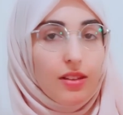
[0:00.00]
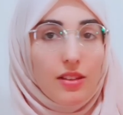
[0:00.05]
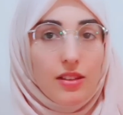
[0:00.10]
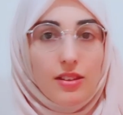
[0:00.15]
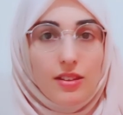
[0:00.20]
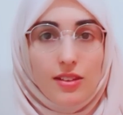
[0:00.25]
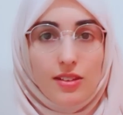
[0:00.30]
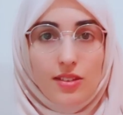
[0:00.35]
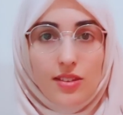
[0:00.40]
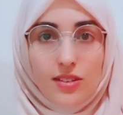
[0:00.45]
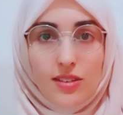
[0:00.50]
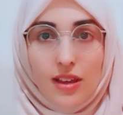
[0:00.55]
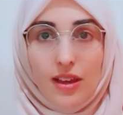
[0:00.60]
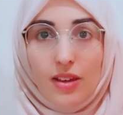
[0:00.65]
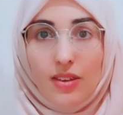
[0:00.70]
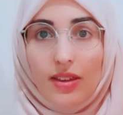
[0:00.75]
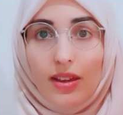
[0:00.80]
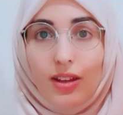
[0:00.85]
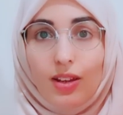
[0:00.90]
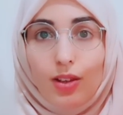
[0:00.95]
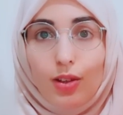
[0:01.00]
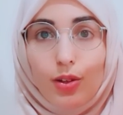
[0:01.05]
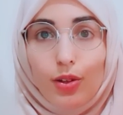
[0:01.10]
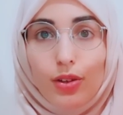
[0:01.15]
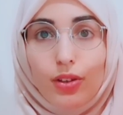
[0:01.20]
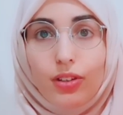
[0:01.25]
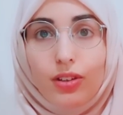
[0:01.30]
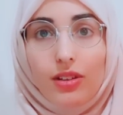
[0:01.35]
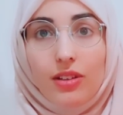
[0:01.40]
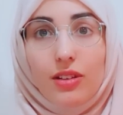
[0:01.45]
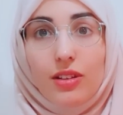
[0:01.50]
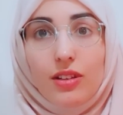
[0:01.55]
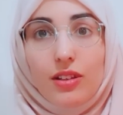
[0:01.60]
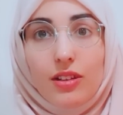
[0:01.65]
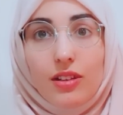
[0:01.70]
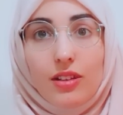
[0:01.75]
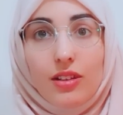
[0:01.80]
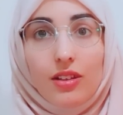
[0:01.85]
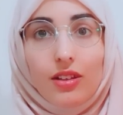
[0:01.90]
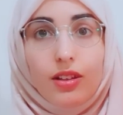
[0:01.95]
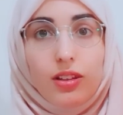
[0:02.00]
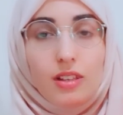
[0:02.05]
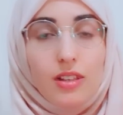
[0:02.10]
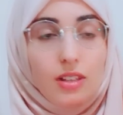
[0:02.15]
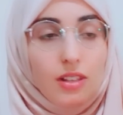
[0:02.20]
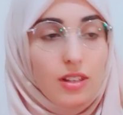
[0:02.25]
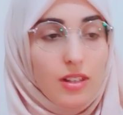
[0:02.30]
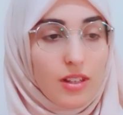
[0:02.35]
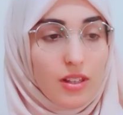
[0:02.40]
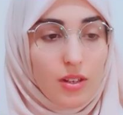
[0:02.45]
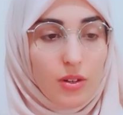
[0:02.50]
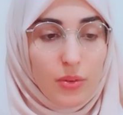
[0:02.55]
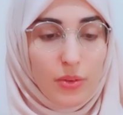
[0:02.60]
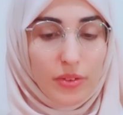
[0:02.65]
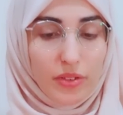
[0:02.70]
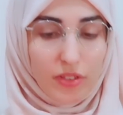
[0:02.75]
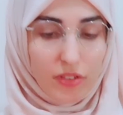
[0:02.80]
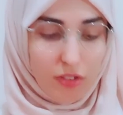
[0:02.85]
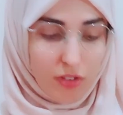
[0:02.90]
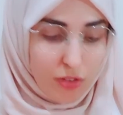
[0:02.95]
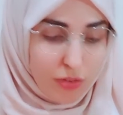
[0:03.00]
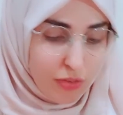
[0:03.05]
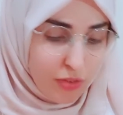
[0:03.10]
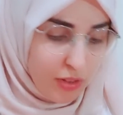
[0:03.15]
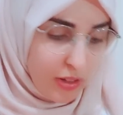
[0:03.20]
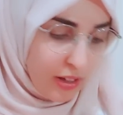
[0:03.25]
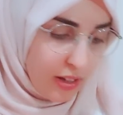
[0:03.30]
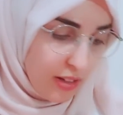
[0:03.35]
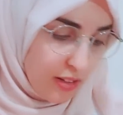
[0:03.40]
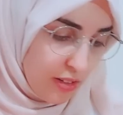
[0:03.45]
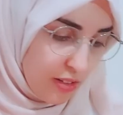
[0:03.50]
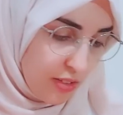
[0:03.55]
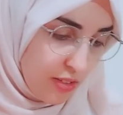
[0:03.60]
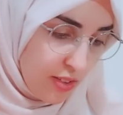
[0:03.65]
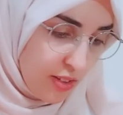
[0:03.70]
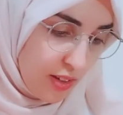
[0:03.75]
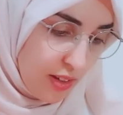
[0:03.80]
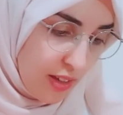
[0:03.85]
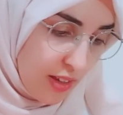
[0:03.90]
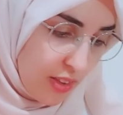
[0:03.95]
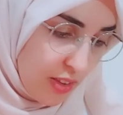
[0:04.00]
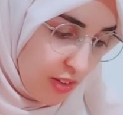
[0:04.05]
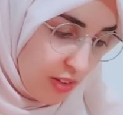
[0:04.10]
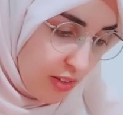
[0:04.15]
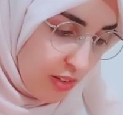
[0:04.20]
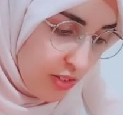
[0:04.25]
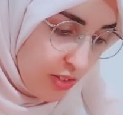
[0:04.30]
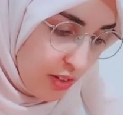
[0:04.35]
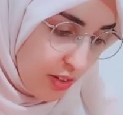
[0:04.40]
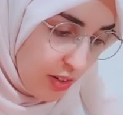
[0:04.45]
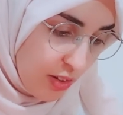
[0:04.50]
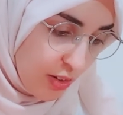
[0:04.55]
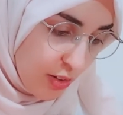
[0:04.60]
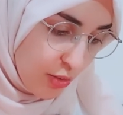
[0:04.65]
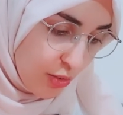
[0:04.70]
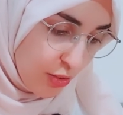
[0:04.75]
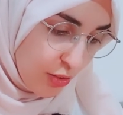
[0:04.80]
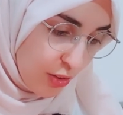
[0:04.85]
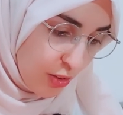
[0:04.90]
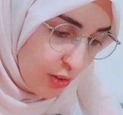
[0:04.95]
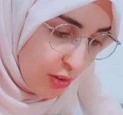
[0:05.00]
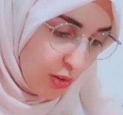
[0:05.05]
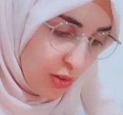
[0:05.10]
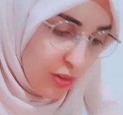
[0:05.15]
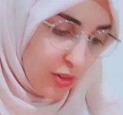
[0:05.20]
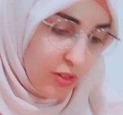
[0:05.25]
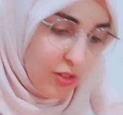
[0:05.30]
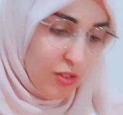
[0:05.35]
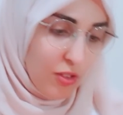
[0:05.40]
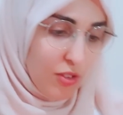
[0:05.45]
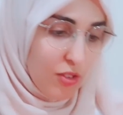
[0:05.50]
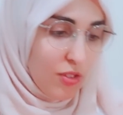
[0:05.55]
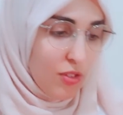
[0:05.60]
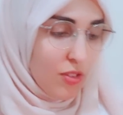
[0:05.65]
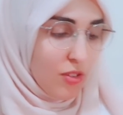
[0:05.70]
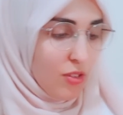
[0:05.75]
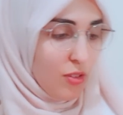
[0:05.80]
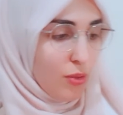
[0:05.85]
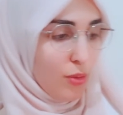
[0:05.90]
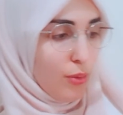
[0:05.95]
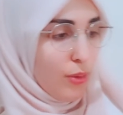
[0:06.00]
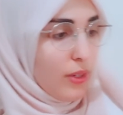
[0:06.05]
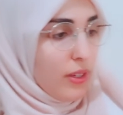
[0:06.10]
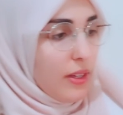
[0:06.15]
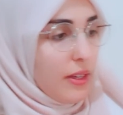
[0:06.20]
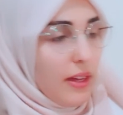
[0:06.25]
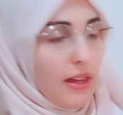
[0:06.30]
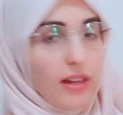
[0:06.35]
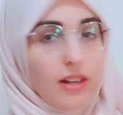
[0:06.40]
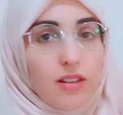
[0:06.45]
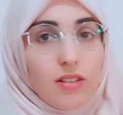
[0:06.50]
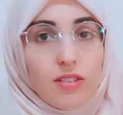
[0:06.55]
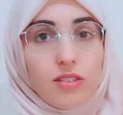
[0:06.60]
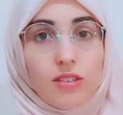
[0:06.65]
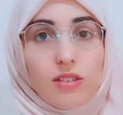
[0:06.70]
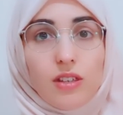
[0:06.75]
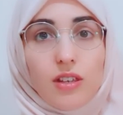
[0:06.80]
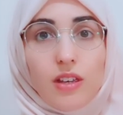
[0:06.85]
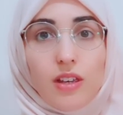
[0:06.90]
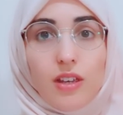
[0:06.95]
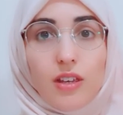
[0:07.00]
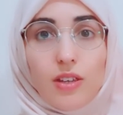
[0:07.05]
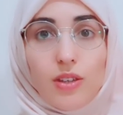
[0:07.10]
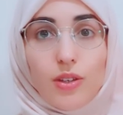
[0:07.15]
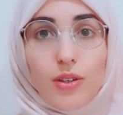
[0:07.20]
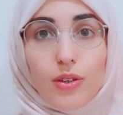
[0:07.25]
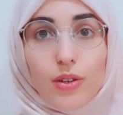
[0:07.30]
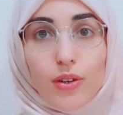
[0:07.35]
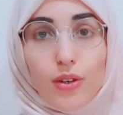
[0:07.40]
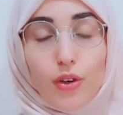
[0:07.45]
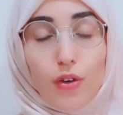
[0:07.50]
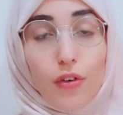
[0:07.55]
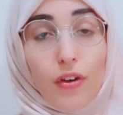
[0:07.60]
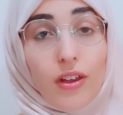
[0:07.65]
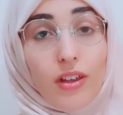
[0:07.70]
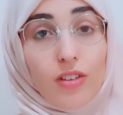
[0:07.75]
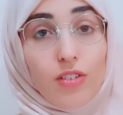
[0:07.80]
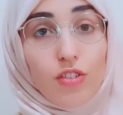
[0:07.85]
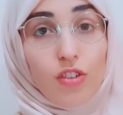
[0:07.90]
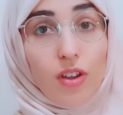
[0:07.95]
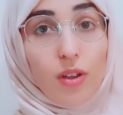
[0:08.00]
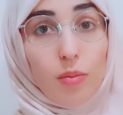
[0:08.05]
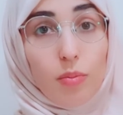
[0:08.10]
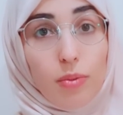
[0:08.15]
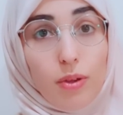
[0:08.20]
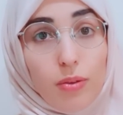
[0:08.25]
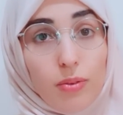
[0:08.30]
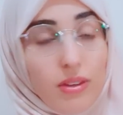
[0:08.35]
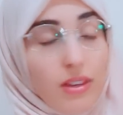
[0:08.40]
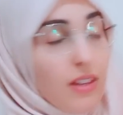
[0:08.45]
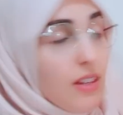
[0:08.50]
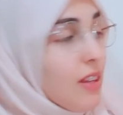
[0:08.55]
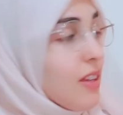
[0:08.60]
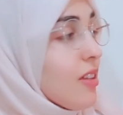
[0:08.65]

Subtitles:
This is how they look. I wonder if you add it together, because I got two. I just thought in case. You could create a giant pumpkin. You